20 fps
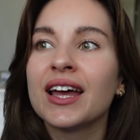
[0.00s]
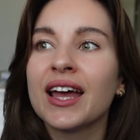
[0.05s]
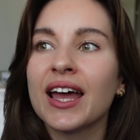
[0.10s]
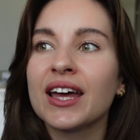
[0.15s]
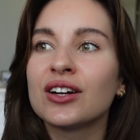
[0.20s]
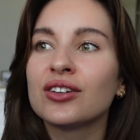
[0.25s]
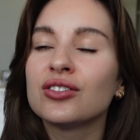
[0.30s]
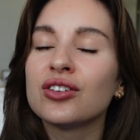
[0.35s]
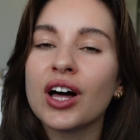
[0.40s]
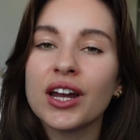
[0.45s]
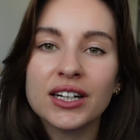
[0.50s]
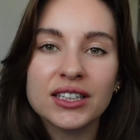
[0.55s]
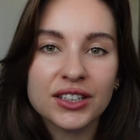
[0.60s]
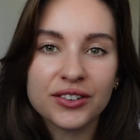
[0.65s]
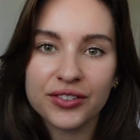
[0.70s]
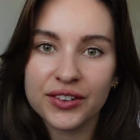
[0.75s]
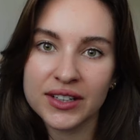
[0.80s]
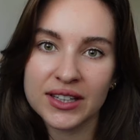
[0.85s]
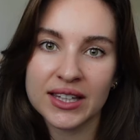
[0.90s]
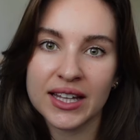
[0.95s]
ate a lot of
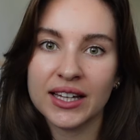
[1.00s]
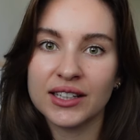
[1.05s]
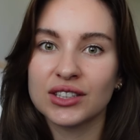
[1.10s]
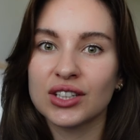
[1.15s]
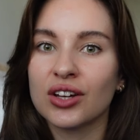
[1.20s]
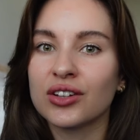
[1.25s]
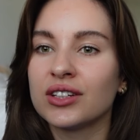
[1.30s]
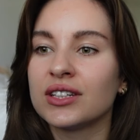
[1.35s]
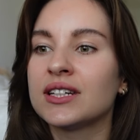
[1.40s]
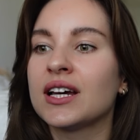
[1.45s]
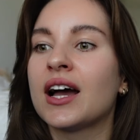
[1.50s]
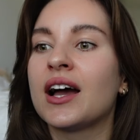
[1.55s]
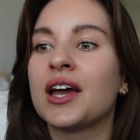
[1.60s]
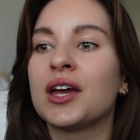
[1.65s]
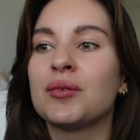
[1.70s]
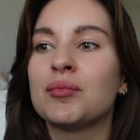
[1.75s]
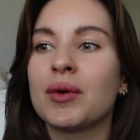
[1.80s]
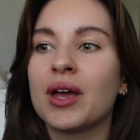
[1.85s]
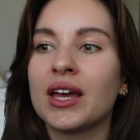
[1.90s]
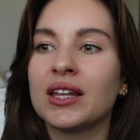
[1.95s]
different things all the
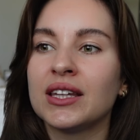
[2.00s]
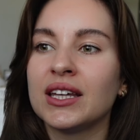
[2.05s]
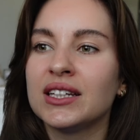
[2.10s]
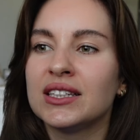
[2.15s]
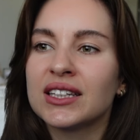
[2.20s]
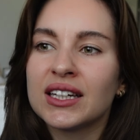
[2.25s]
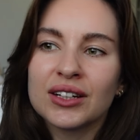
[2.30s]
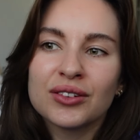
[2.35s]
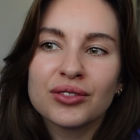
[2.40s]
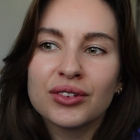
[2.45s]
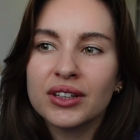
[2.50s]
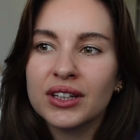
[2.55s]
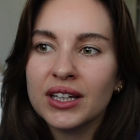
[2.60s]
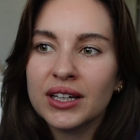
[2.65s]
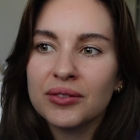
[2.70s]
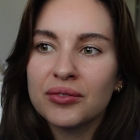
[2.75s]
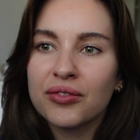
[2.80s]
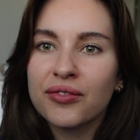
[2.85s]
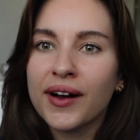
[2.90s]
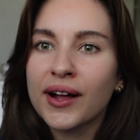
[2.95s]
time, and they didn't
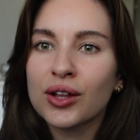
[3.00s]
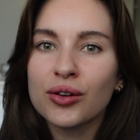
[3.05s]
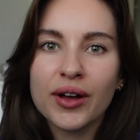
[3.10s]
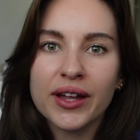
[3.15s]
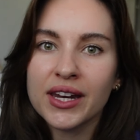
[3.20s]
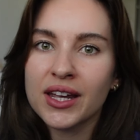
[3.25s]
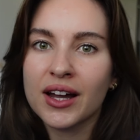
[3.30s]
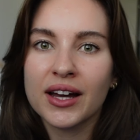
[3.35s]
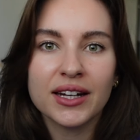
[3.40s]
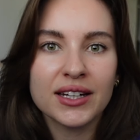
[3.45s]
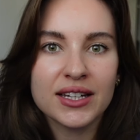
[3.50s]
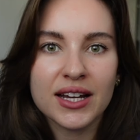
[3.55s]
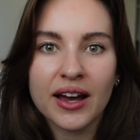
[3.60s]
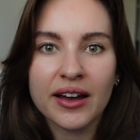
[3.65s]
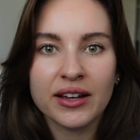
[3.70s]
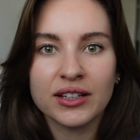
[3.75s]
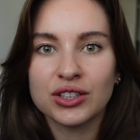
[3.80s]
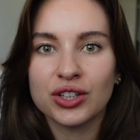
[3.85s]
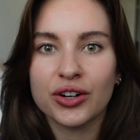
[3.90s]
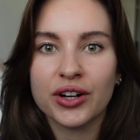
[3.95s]
really follow any kind of
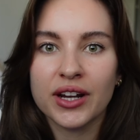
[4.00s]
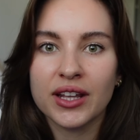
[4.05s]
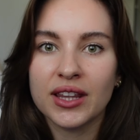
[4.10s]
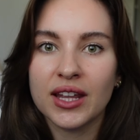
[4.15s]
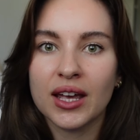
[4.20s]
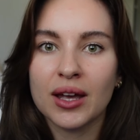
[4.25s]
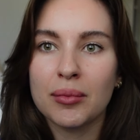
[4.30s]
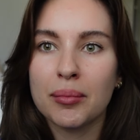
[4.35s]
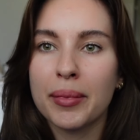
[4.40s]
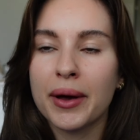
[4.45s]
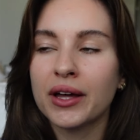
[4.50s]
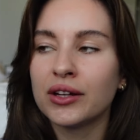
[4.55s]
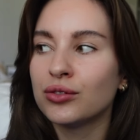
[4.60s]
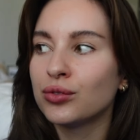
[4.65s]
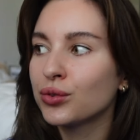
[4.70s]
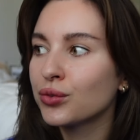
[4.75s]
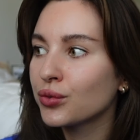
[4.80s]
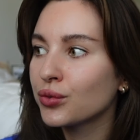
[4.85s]
diets or anything, but